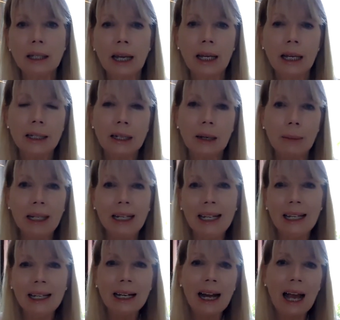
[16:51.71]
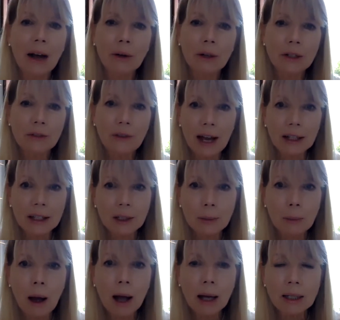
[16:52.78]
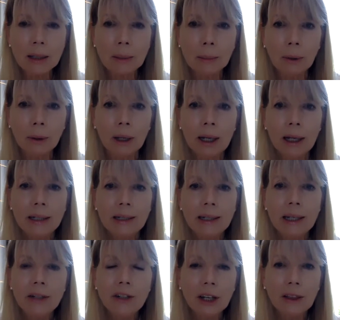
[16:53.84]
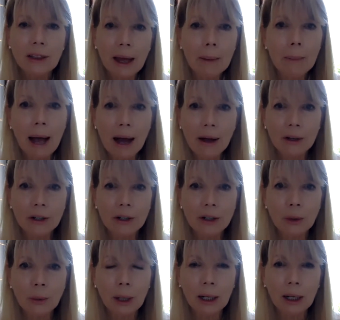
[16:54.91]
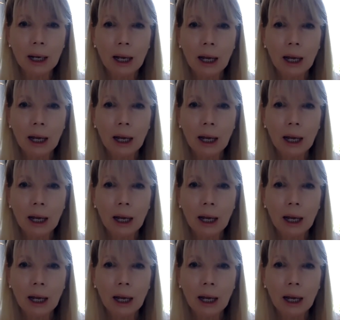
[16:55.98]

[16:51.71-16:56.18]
getting somebody in and out as fast as possible, teaching them how to do it,